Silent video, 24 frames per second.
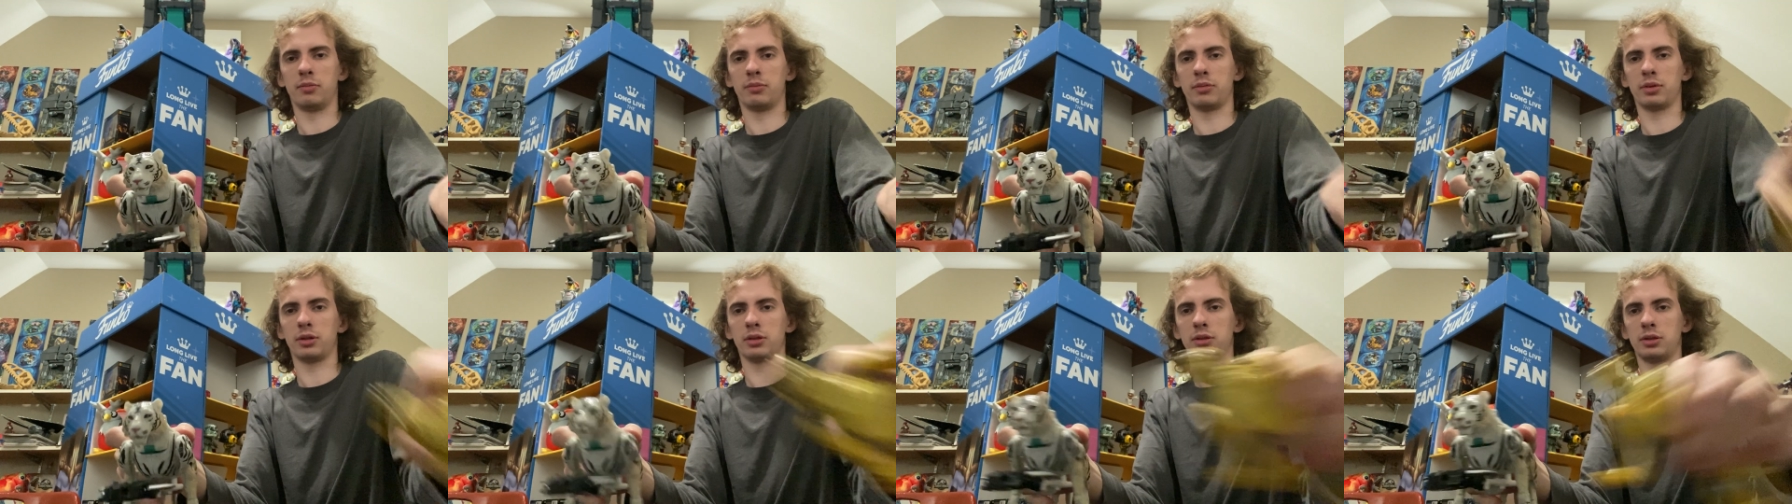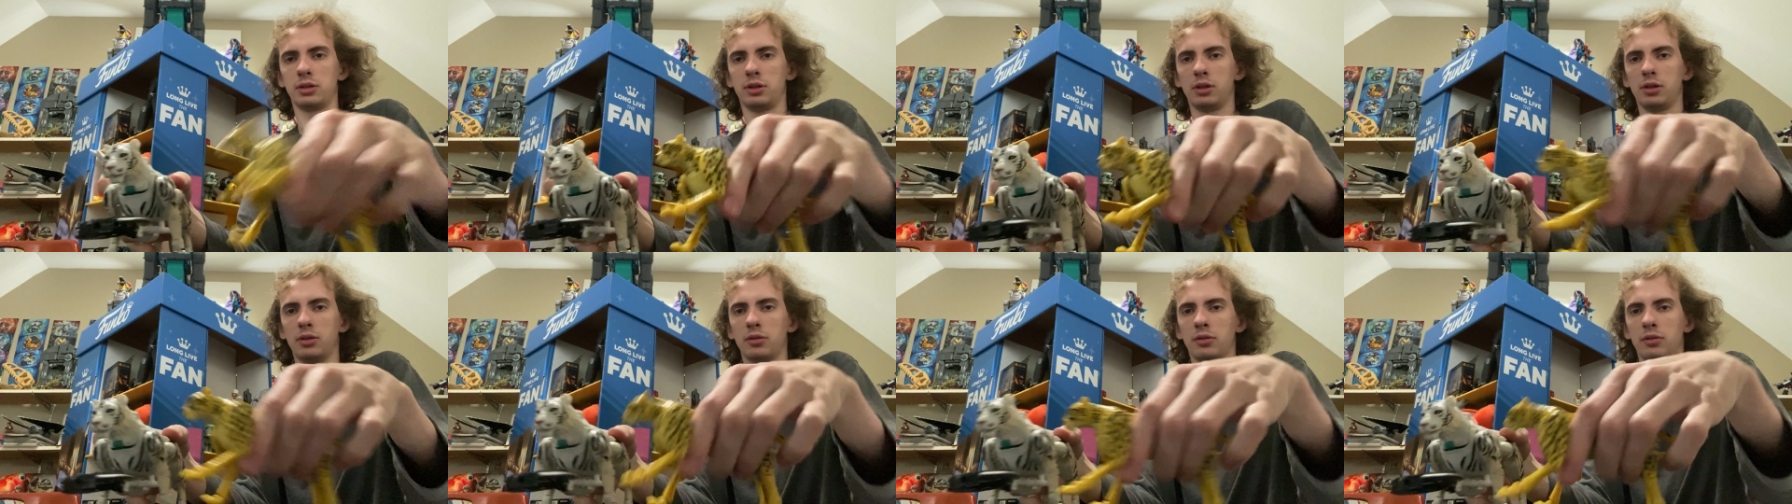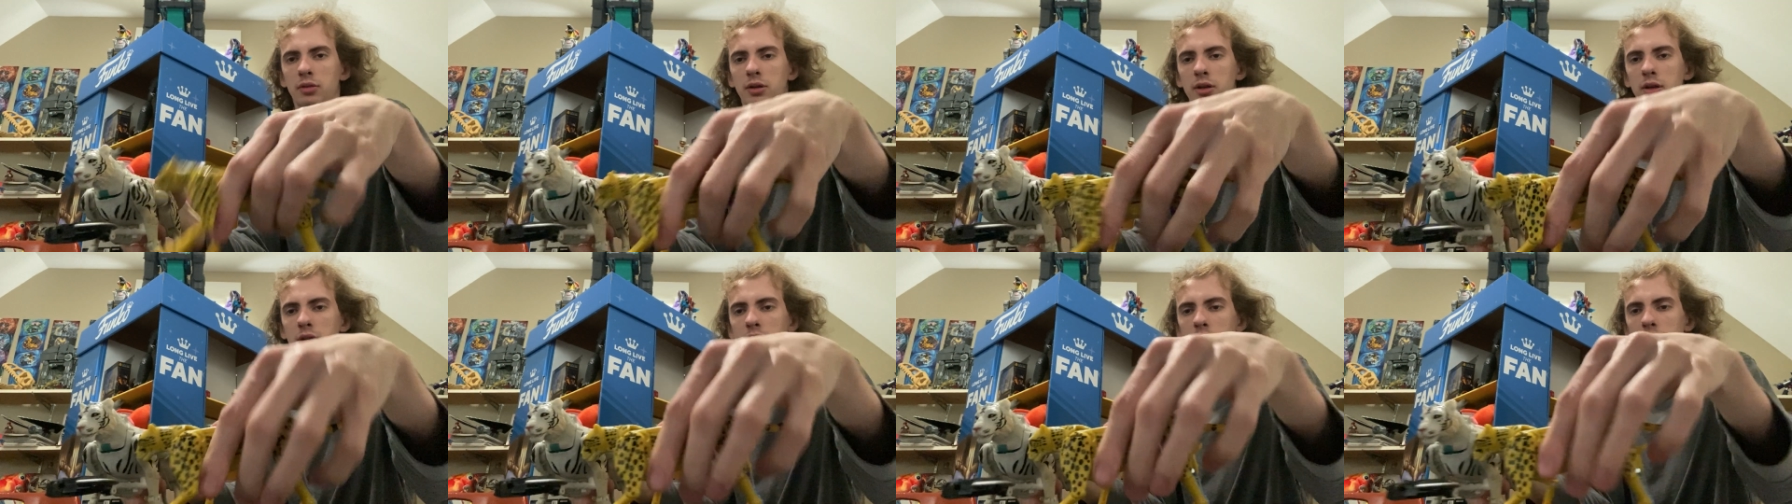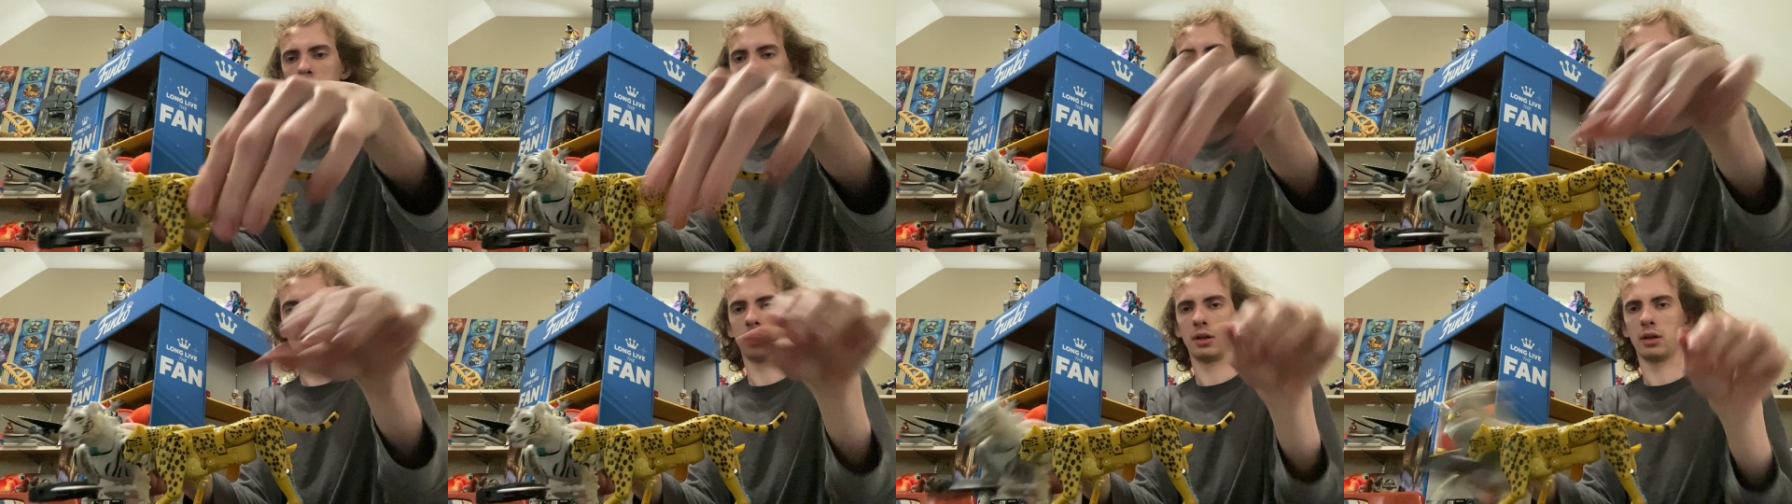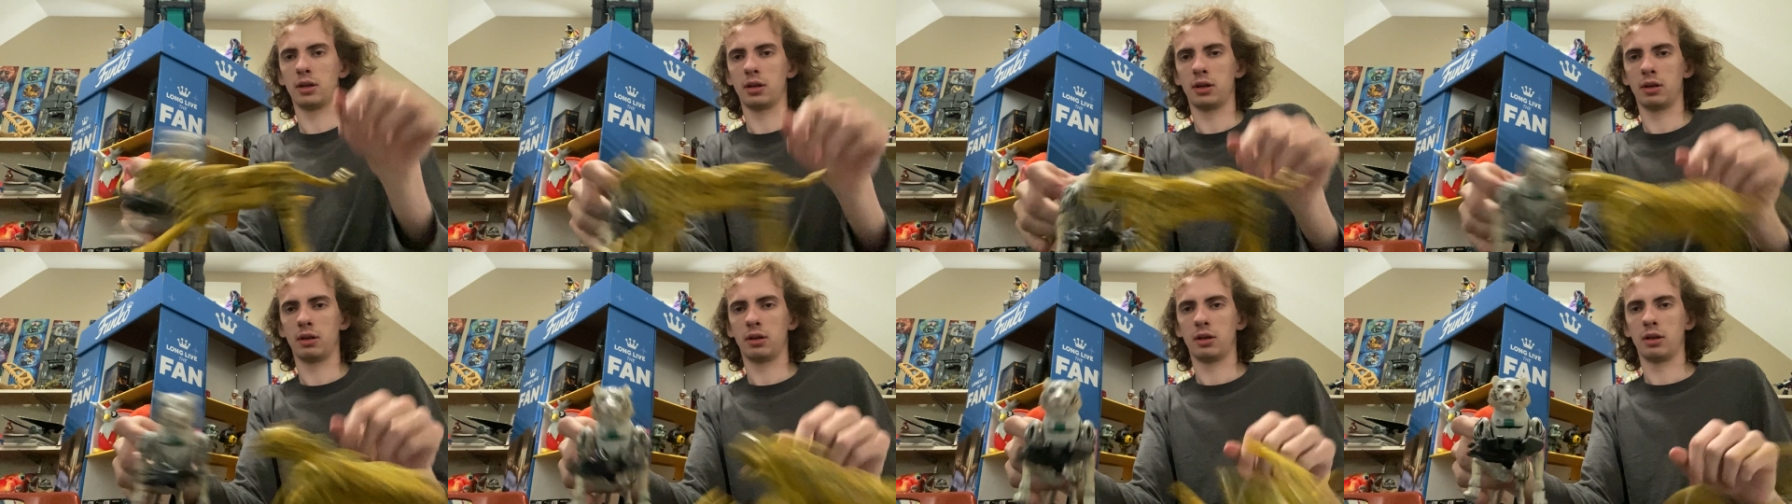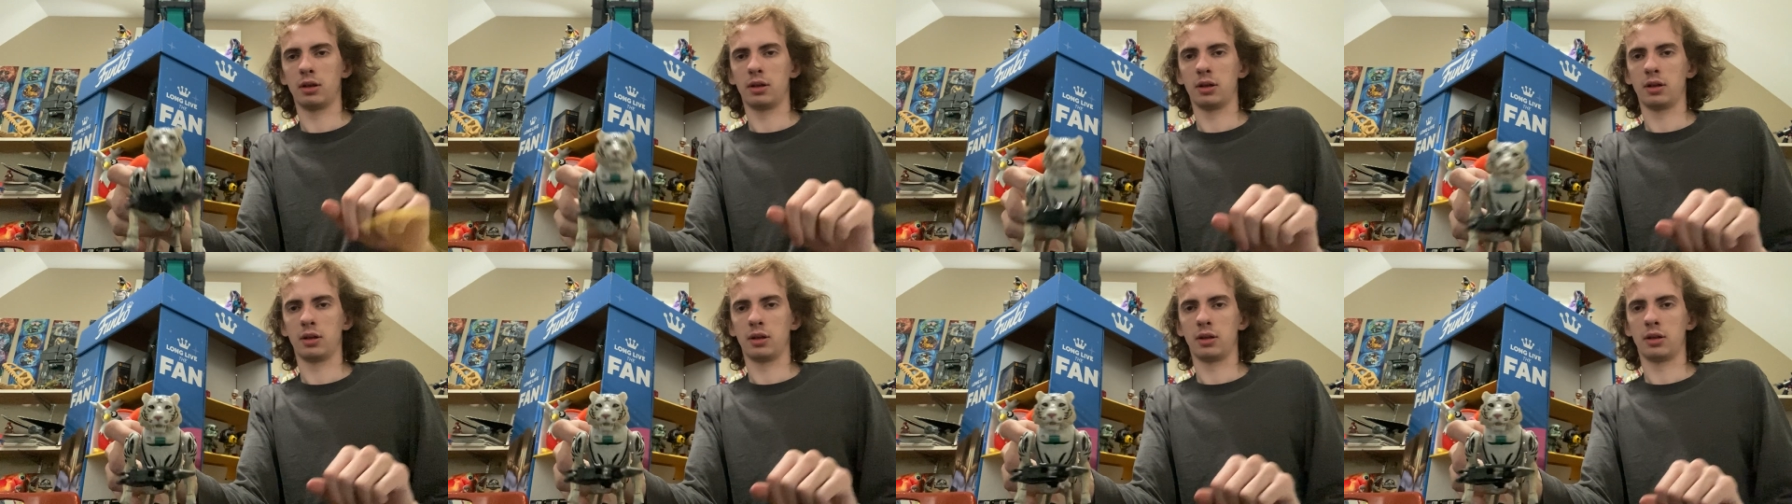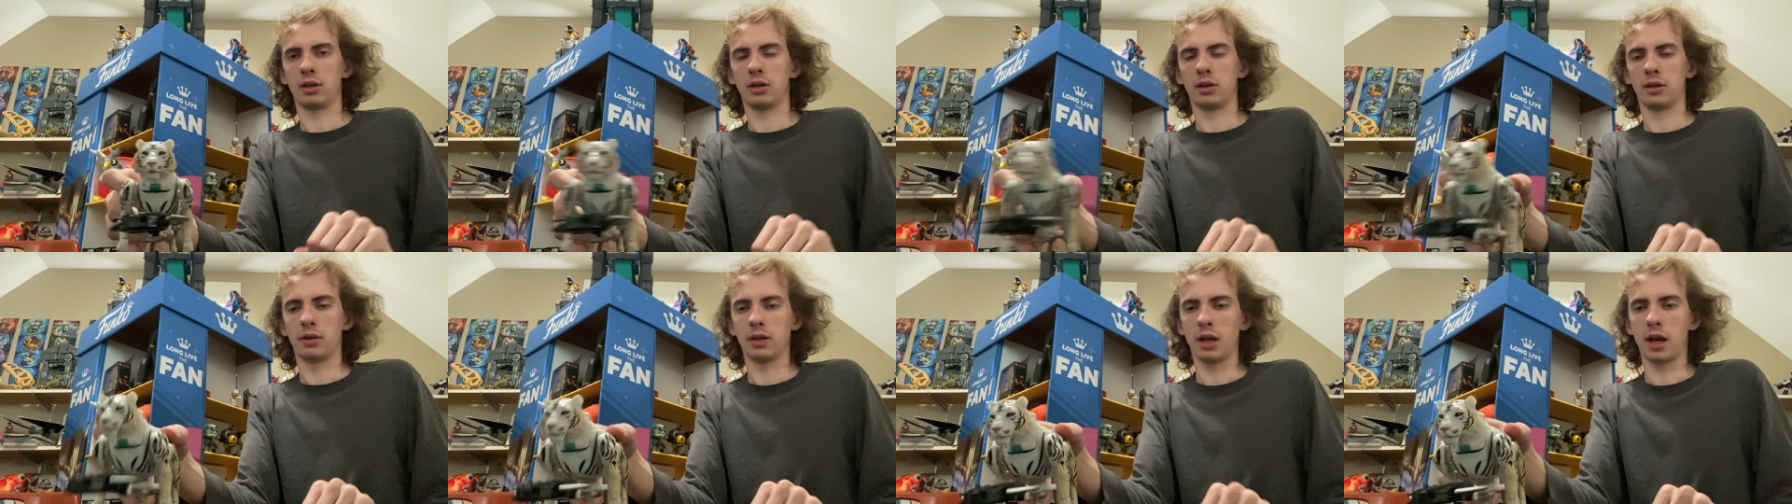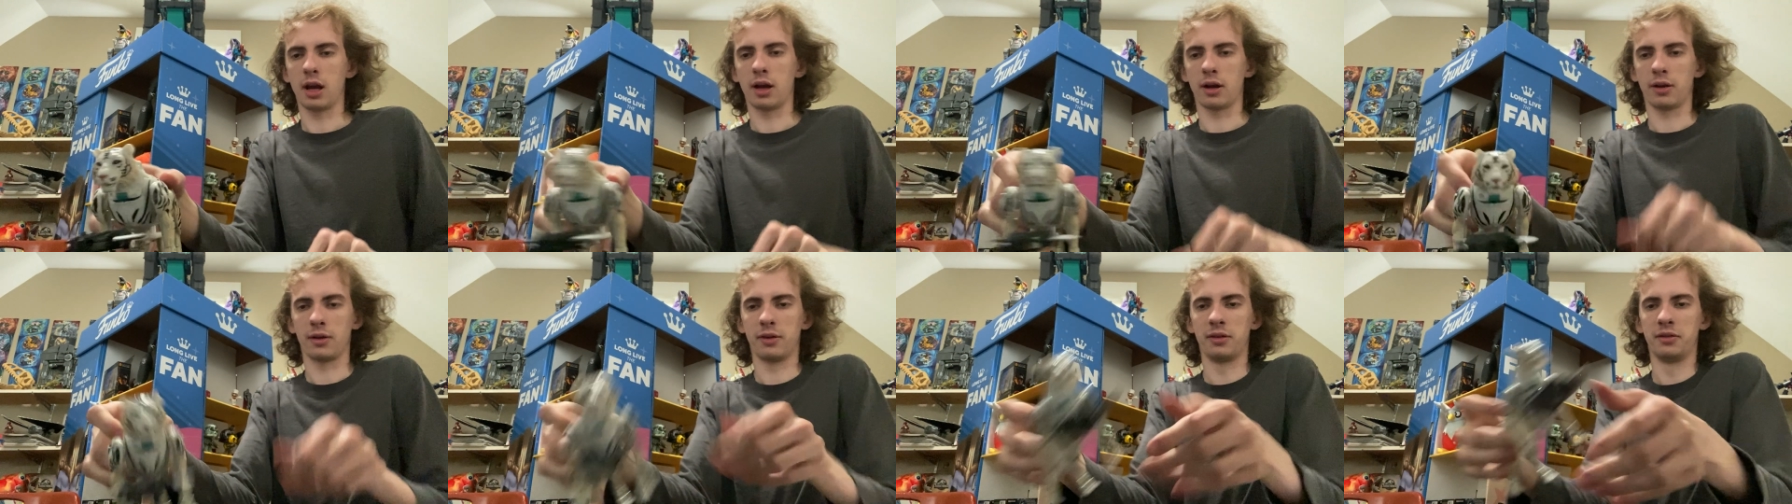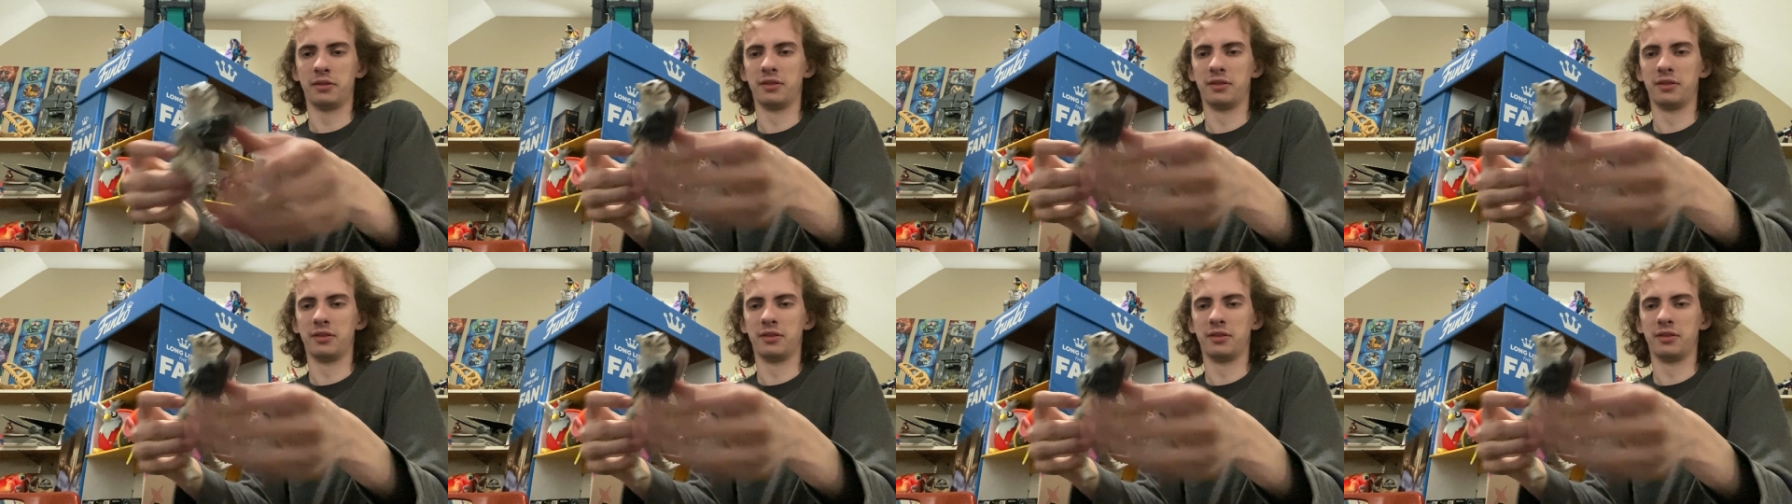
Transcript: put Cheetor over here, there,